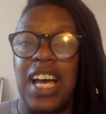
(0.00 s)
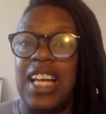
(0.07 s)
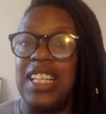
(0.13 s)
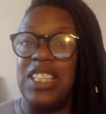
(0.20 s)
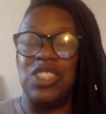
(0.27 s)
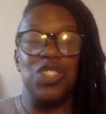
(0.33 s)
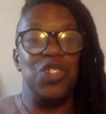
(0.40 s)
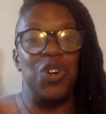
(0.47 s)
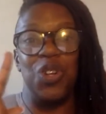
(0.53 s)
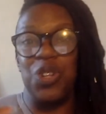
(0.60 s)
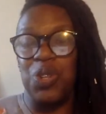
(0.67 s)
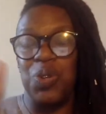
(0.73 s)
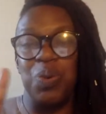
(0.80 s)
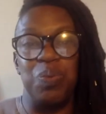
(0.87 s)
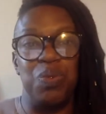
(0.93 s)
And it's not
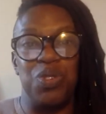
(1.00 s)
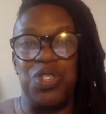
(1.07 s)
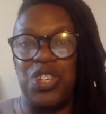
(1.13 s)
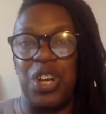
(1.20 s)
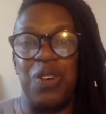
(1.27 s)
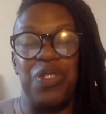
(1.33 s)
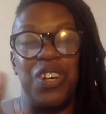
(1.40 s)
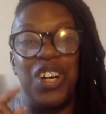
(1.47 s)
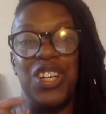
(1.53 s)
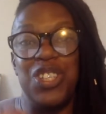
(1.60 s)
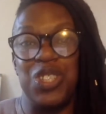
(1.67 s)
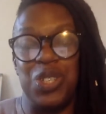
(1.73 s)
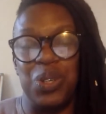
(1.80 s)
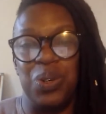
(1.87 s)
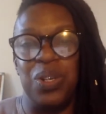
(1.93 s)
the normal show that I
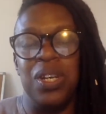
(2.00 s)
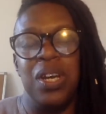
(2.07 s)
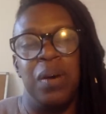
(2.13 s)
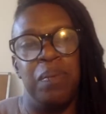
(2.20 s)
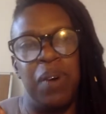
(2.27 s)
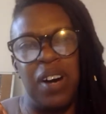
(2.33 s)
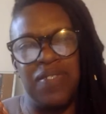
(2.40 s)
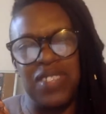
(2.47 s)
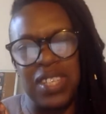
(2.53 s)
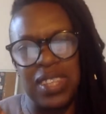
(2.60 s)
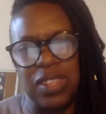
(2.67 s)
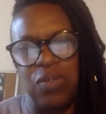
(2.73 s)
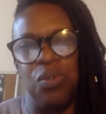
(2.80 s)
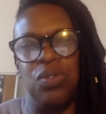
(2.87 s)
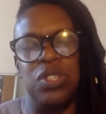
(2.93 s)
do, but I've
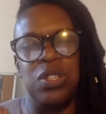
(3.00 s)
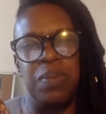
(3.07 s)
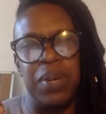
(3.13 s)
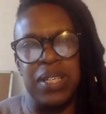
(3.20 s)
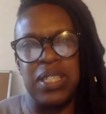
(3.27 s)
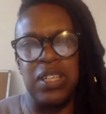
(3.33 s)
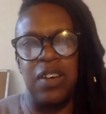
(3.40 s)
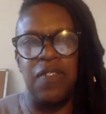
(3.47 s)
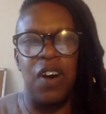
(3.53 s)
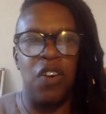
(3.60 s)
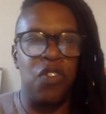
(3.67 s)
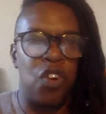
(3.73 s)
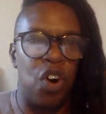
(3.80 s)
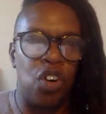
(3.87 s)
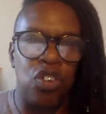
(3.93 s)
thought to myself,
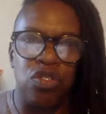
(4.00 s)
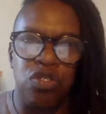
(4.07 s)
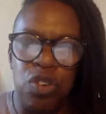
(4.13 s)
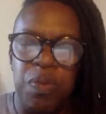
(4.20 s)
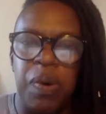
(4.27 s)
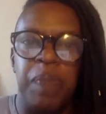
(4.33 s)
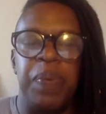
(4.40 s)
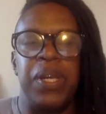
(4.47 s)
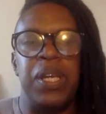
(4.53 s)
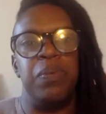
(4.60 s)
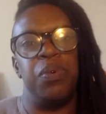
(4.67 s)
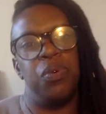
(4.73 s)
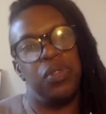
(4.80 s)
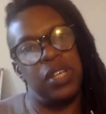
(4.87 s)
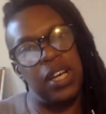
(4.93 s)
I've got a group of
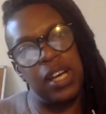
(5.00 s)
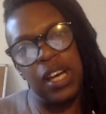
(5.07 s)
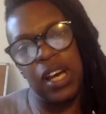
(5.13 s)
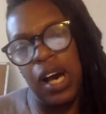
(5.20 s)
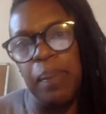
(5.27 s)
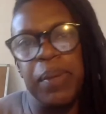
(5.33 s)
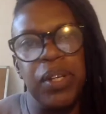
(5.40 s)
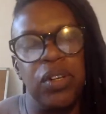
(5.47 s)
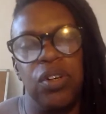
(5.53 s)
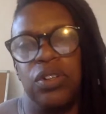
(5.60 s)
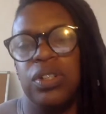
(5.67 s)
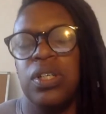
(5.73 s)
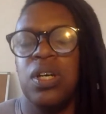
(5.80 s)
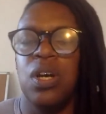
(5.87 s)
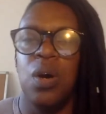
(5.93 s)
people that are coming
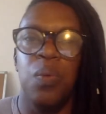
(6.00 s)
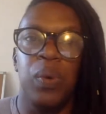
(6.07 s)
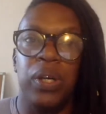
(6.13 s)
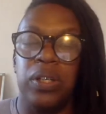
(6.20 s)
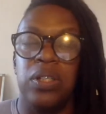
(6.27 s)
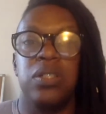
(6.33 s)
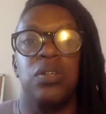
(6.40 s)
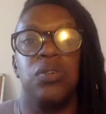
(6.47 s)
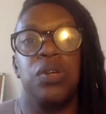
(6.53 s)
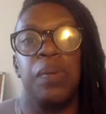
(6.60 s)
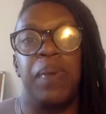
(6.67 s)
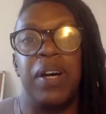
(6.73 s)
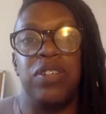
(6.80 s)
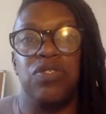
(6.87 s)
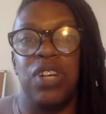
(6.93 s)
on. We're going to talk
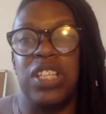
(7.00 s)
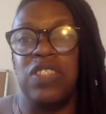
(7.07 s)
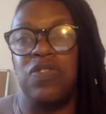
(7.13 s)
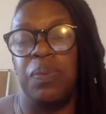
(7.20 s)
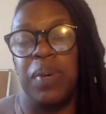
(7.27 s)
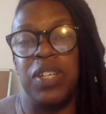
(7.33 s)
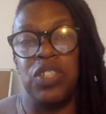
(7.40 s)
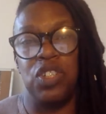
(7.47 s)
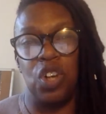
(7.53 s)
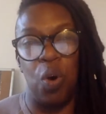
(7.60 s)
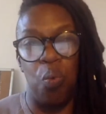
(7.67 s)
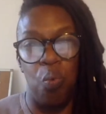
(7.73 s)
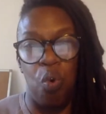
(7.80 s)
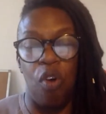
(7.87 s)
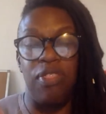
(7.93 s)
about transformation
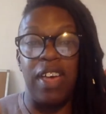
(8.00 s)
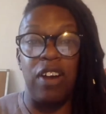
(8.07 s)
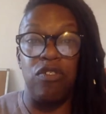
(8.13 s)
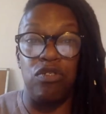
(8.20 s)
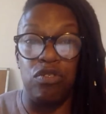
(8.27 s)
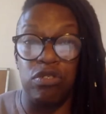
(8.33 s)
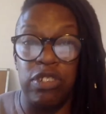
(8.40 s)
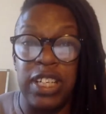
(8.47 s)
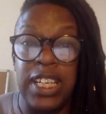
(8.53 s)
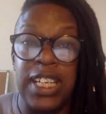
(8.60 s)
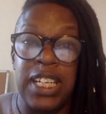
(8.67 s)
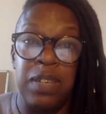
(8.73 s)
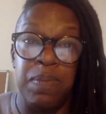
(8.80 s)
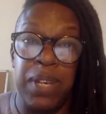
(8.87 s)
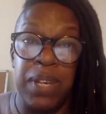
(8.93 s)
and what that
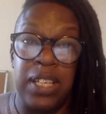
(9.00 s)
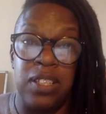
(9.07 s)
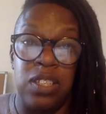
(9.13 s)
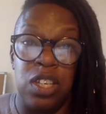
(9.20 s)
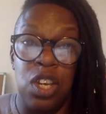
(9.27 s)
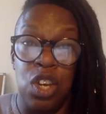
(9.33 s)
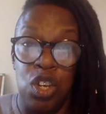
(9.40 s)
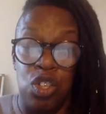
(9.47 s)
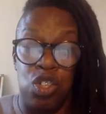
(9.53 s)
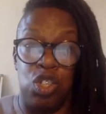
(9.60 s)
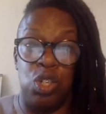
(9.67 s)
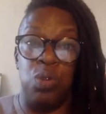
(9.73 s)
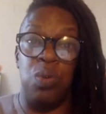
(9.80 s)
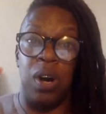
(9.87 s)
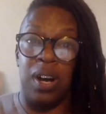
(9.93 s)
really means
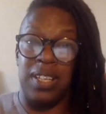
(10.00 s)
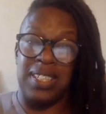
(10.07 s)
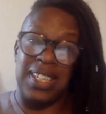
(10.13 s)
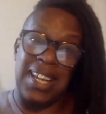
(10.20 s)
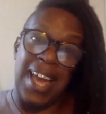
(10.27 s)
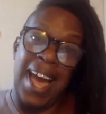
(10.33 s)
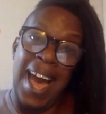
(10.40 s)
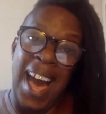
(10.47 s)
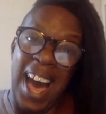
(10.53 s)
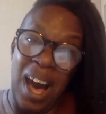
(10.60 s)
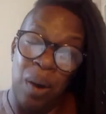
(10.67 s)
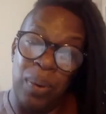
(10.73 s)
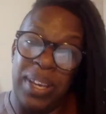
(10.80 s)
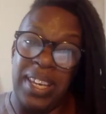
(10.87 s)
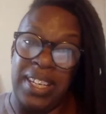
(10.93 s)
to us and
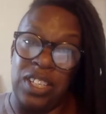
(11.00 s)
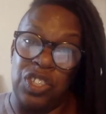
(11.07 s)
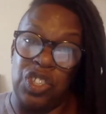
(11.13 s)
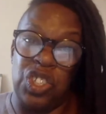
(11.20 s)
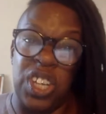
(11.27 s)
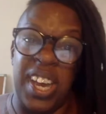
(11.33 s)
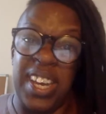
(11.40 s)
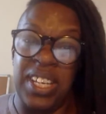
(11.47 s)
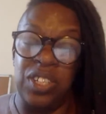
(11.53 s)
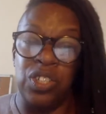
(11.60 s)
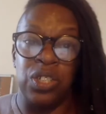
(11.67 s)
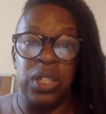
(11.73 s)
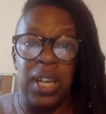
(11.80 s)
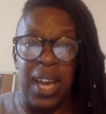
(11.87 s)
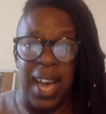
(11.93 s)
how it can
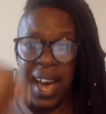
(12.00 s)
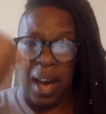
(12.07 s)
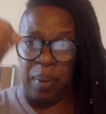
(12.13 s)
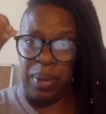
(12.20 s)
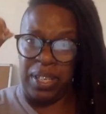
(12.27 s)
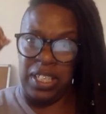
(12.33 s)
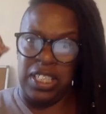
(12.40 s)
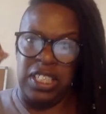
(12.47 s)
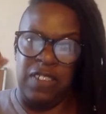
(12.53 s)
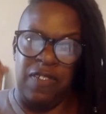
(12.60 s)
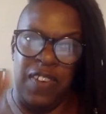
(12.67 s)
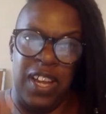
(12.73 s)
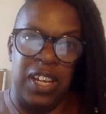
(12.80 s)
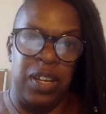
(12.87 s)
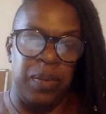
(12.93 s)
change, how it can
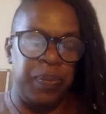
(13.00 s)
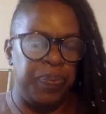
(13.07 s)
develop,